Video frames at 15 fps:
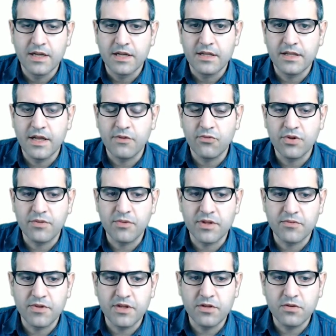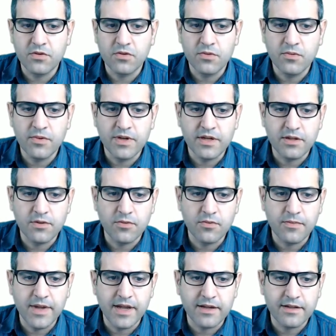then what we need to do, we need to
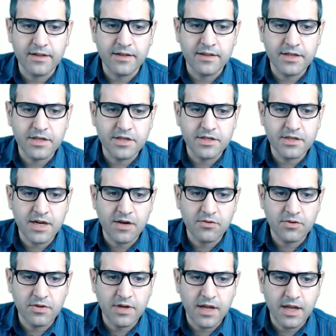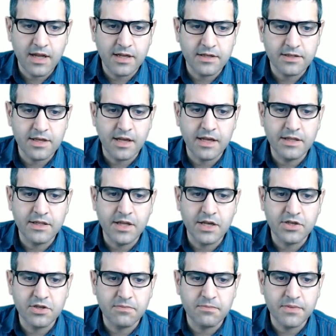make this router as a
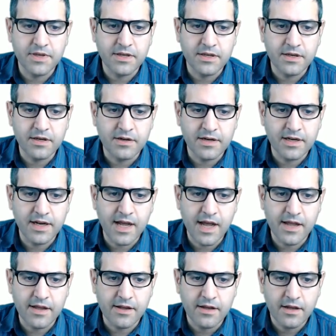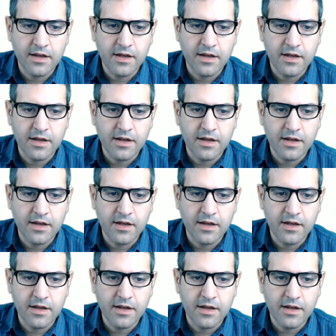DHCP relay.